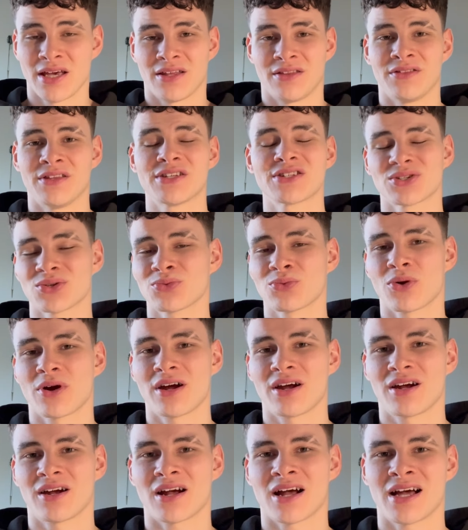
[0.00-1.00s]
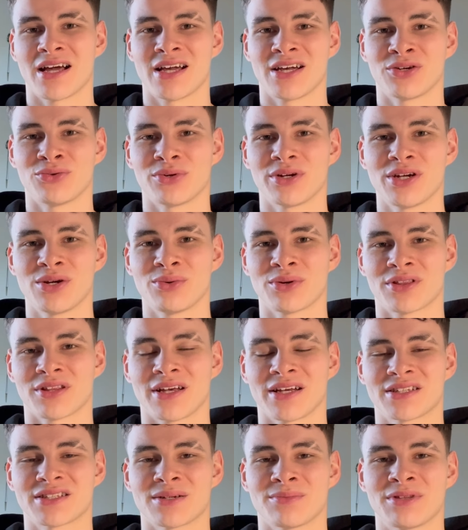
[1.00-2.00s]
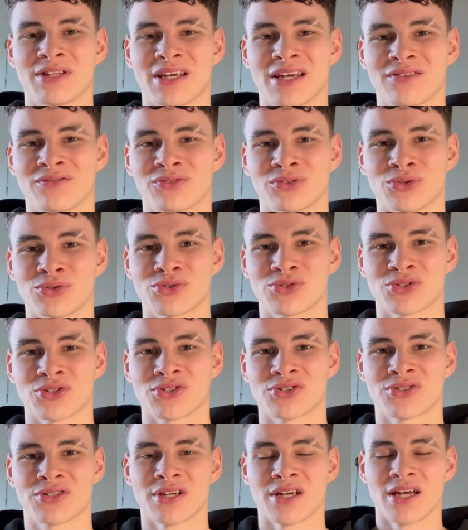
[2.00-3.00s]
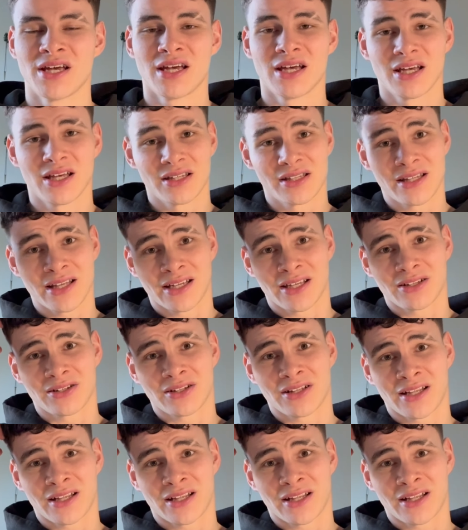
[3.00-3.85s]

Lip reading: And this is where I agree with like some of the influencers, like